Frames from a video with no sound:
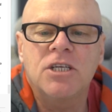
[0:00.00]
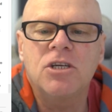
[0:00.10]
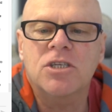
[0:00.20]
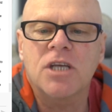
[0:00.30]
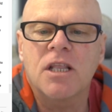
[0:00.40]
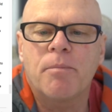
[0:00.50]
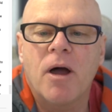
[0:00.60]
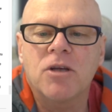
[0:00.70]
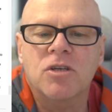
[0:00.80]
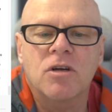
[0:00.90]
Did you see the
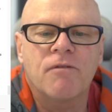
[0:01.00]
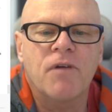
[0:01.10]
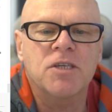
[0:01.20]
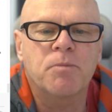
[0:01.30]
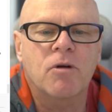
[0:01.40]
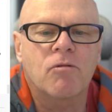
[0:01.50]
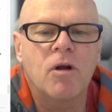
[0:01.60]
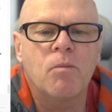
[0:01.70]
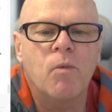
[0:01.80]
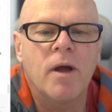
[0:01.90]
post on your Facebook
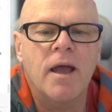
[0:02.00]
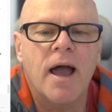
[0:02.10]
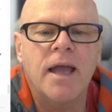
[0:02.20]
group where